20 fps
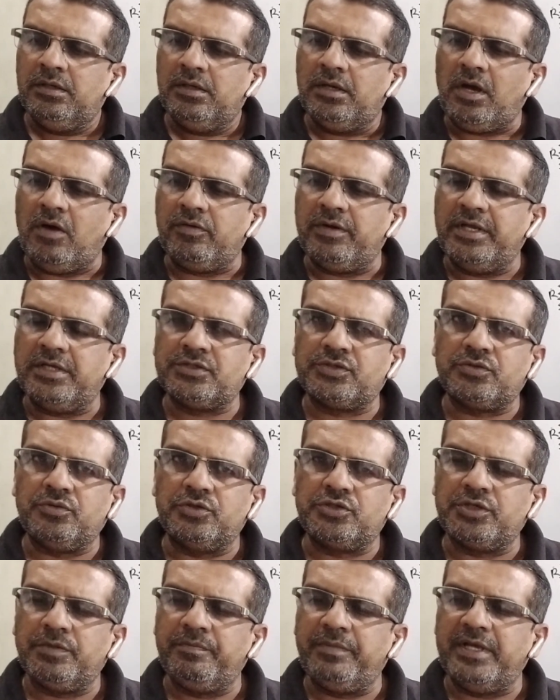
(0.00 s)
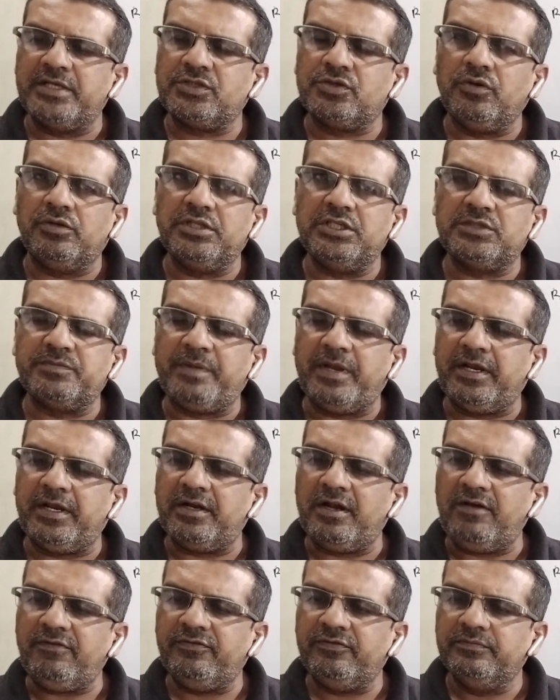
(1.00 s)
Now next question based on this
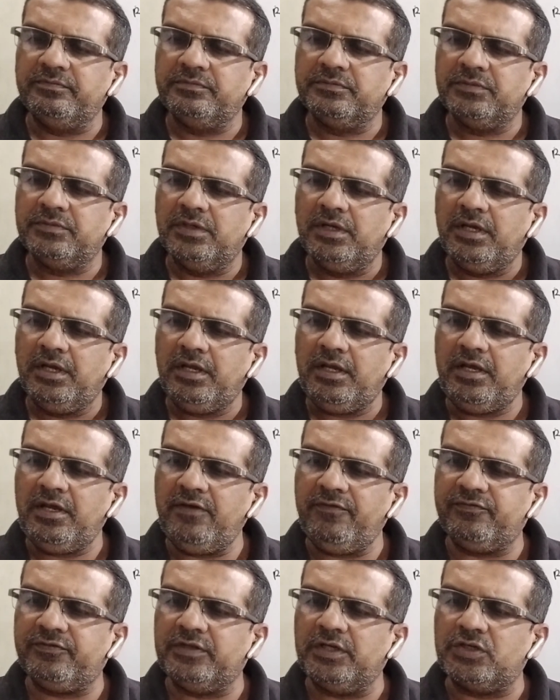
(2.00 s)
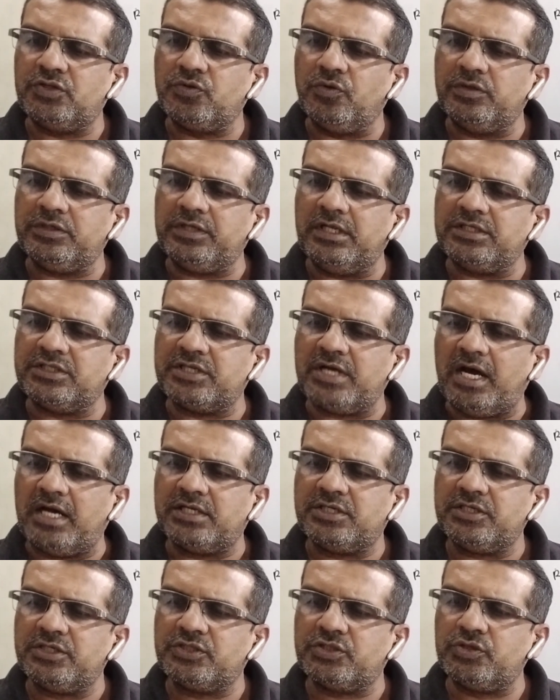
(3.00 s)
paragraph. If the total
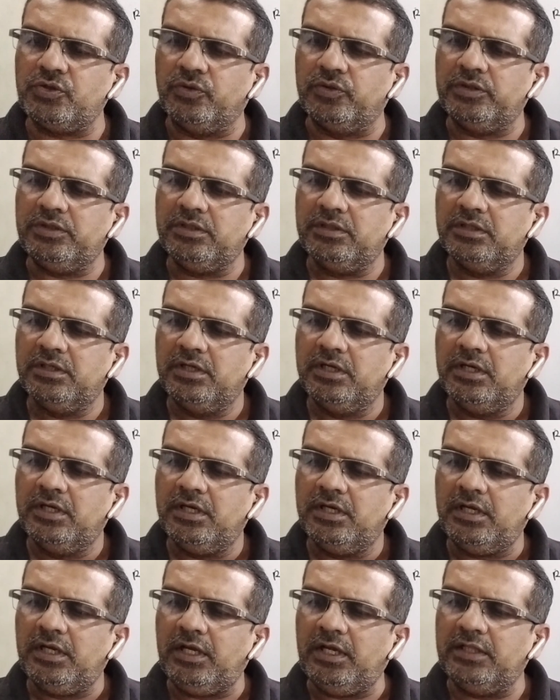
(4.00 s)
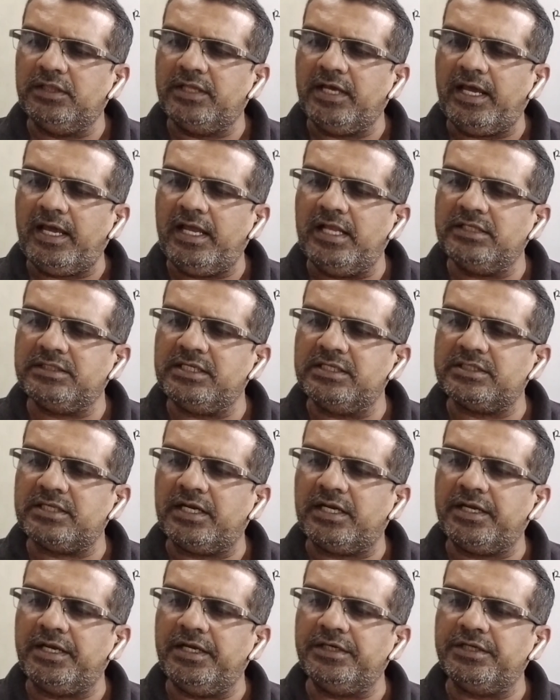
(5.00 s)
charge stored in the LC
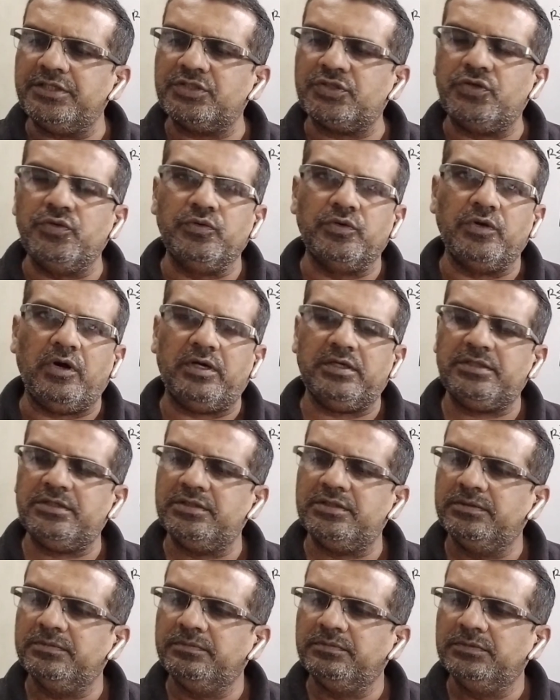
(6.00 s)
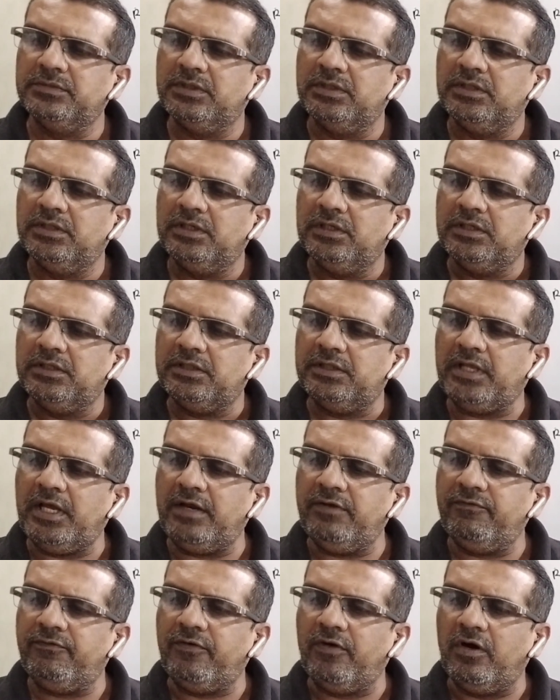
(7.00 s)
circuit is Q naught,
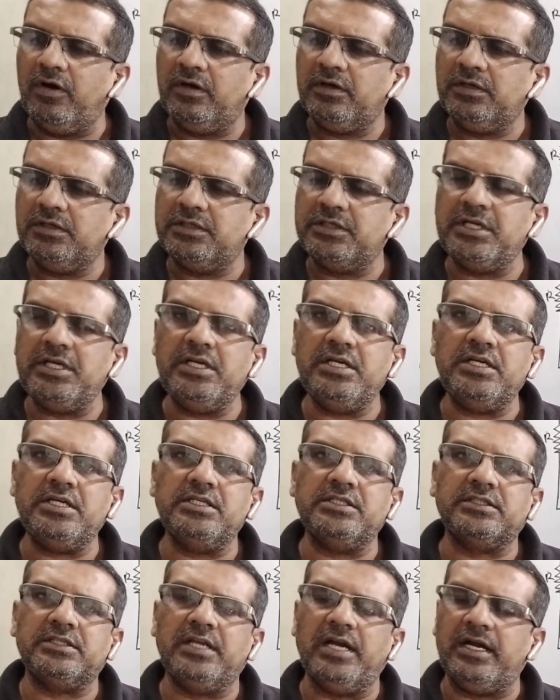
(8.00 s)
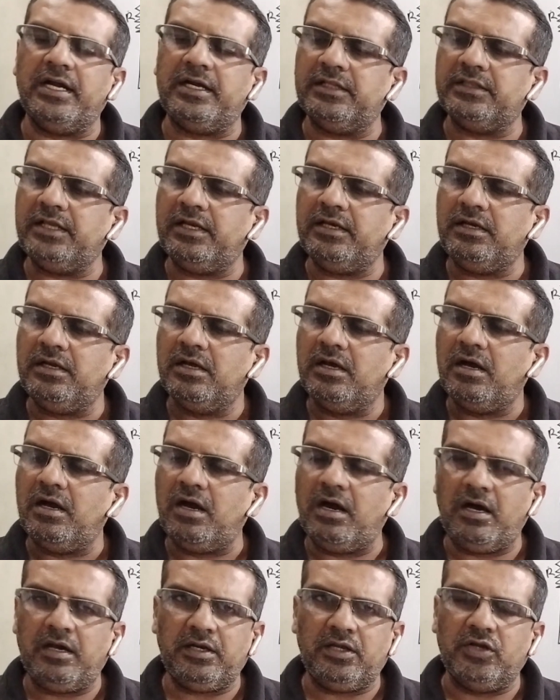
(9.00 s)
then for t is greater than
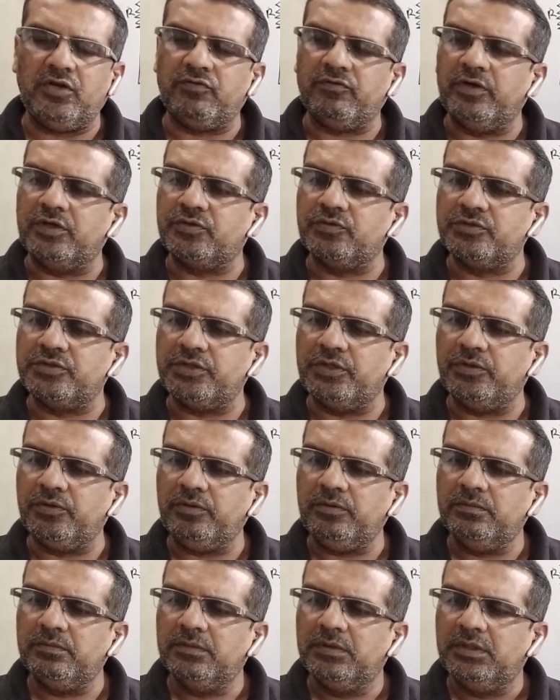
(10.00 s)
or equal to 0,